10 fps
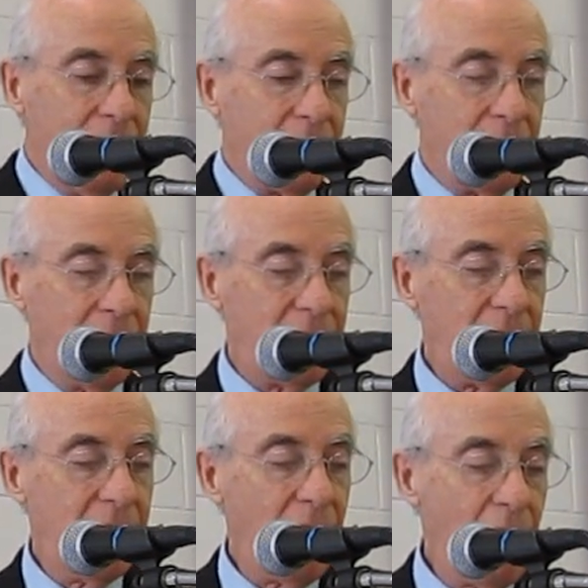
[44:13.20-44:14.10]
So you
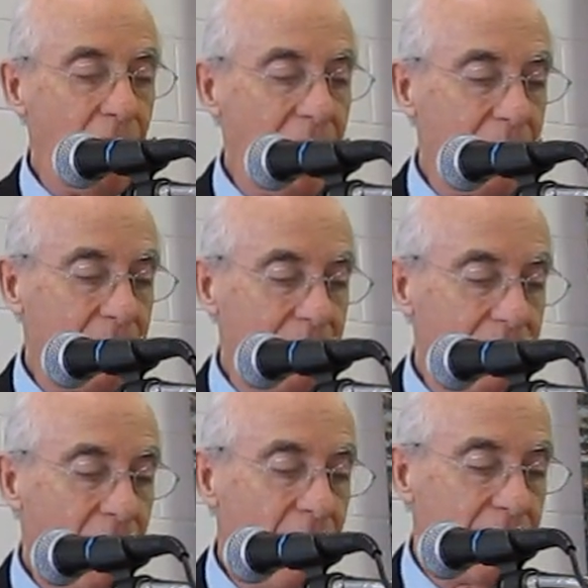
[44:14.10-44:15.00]
see all that were
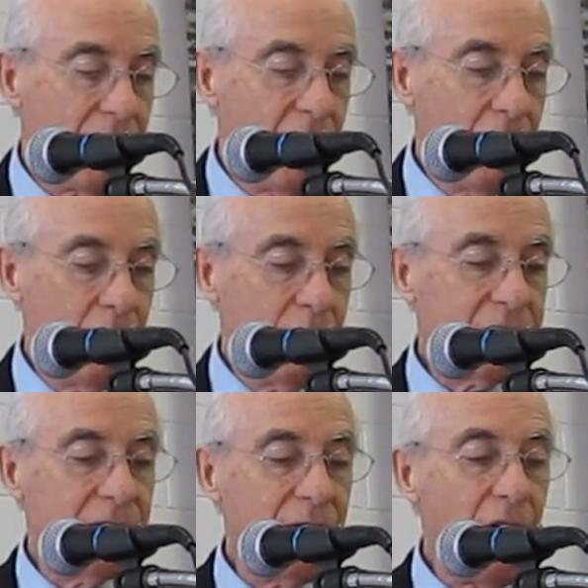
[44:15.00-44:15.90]
involved. Who
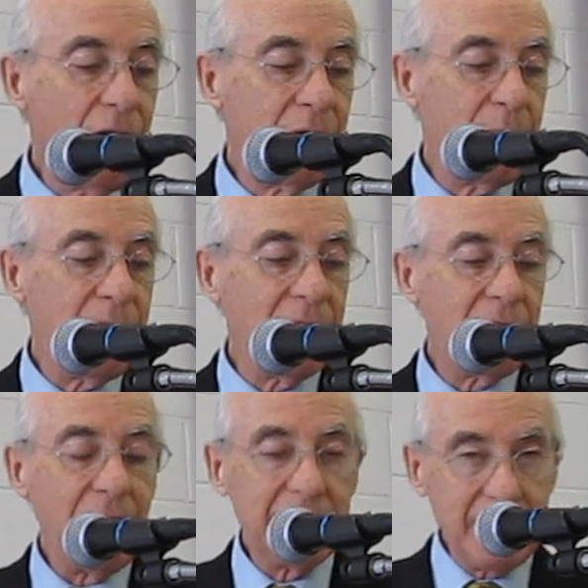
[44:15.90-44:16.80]
was involved with putting
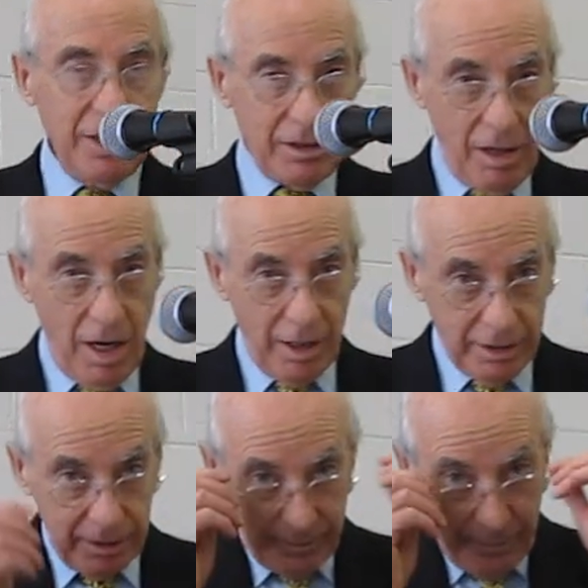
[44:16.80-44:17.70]
Christ on the
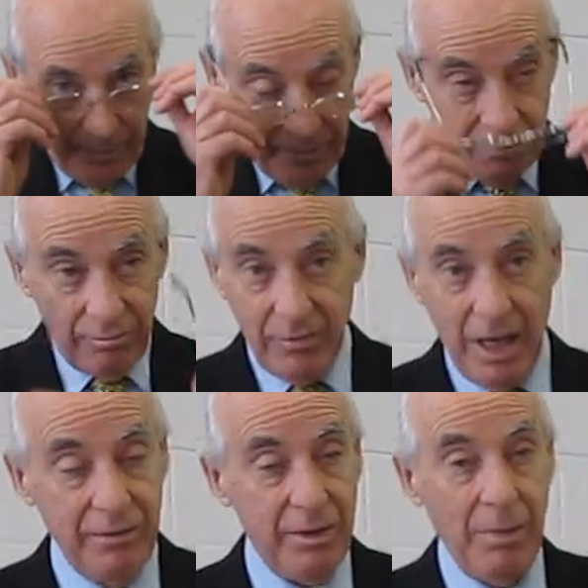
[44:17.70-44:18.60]
cross?
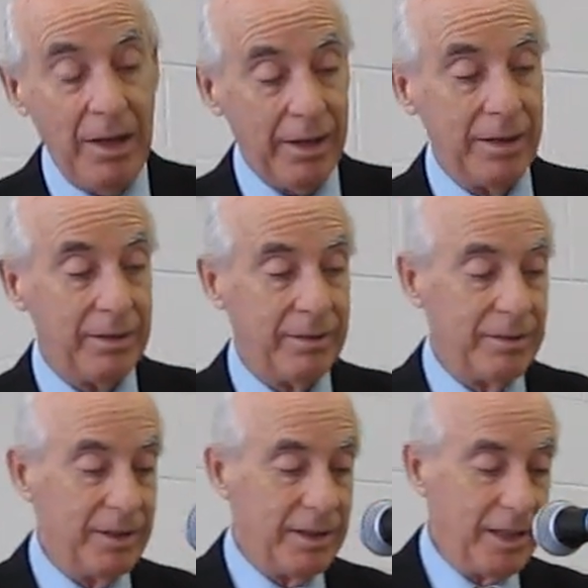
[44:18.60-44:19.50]
Everybody.
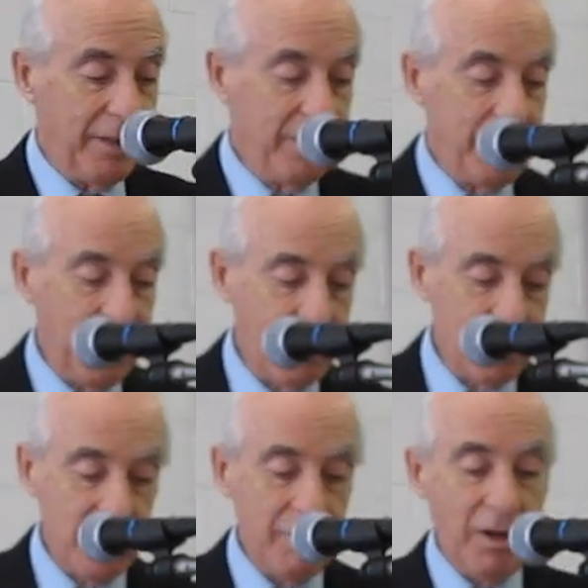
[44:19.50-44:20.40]
Everybody
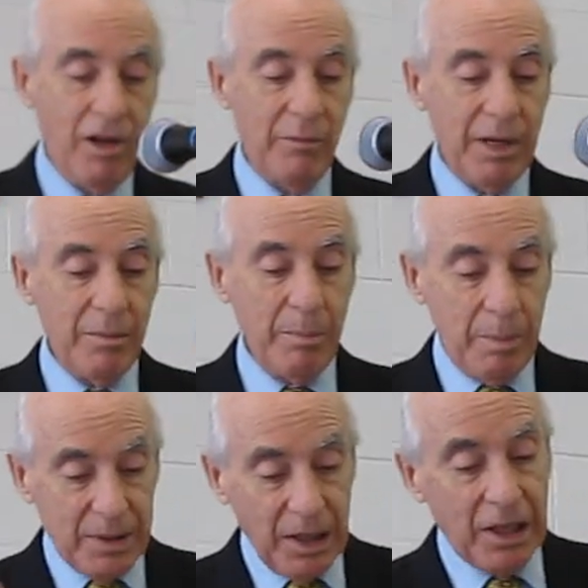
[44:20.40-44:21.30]
was involved,
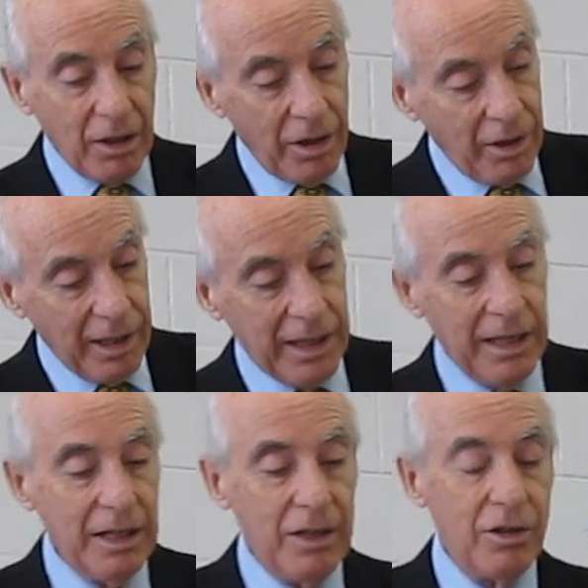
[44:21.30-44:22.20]
but
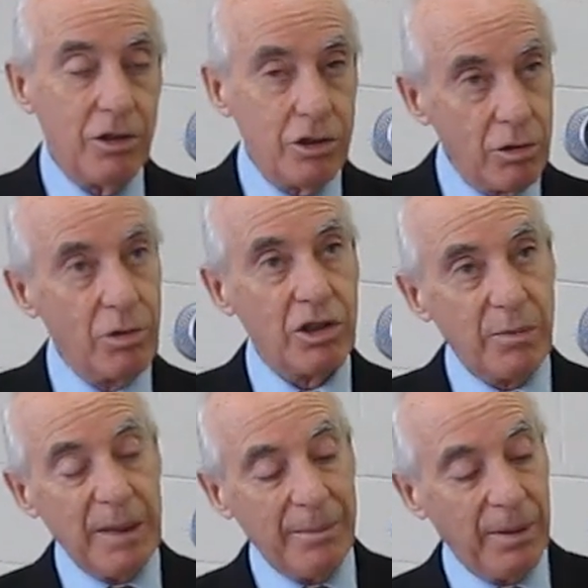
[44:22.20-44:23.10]
particularly the
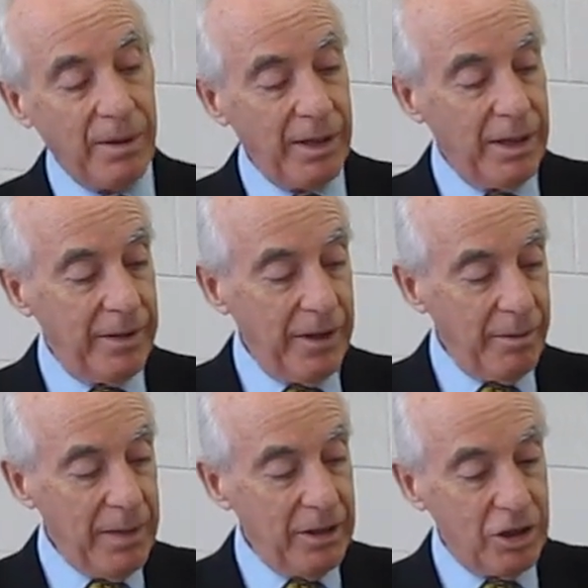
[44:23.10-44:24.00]
Jewish people.
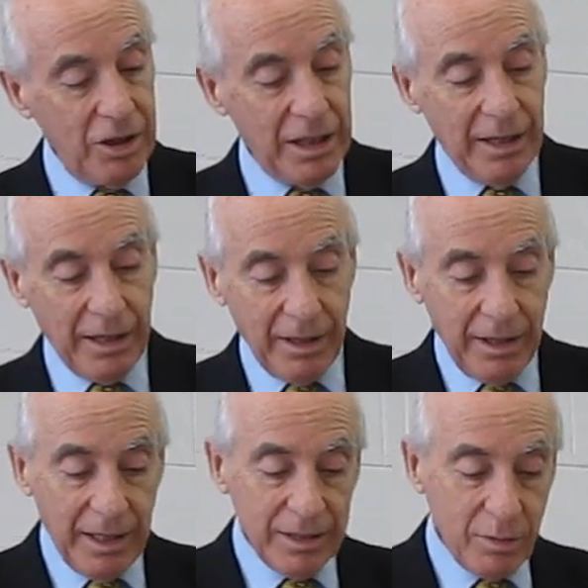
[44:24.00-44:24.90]
They're mentioned in
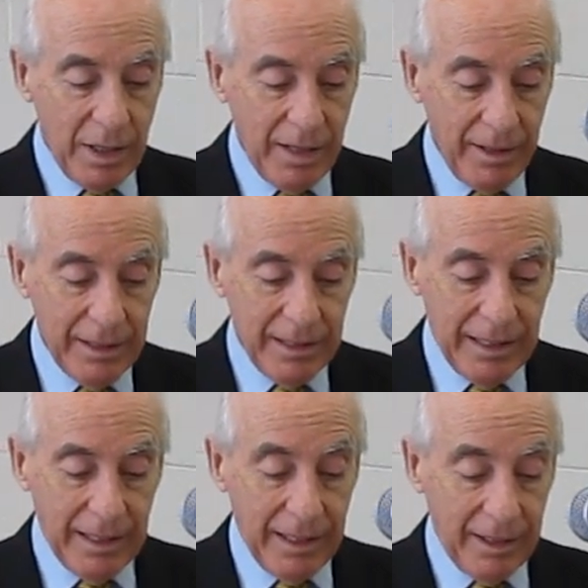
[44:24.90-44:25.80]
there as well,
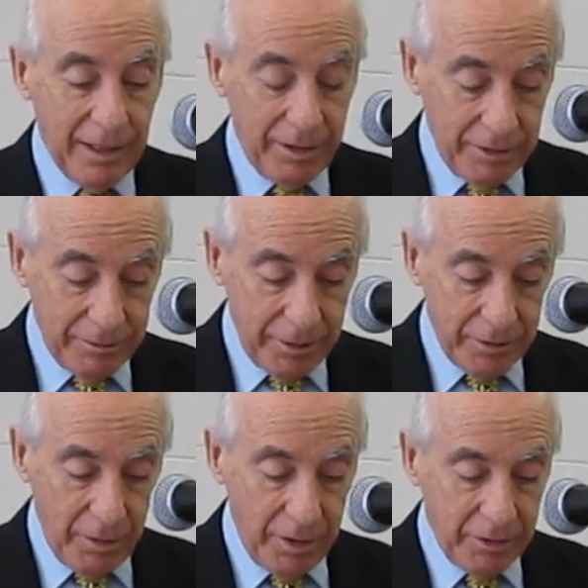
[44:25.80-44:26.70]
uh,
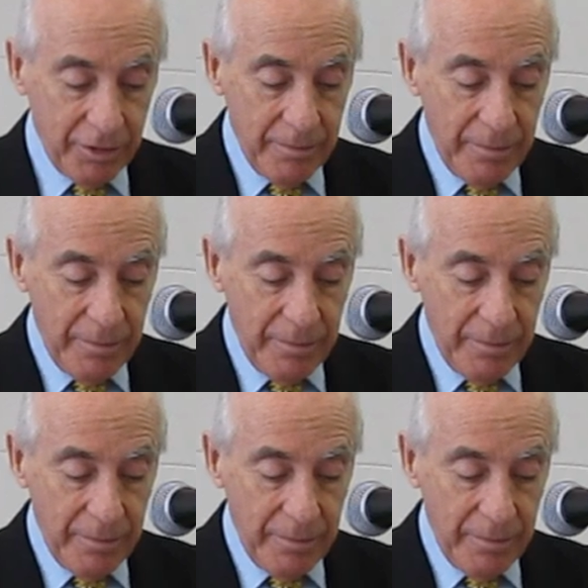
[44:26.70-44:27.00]
of course.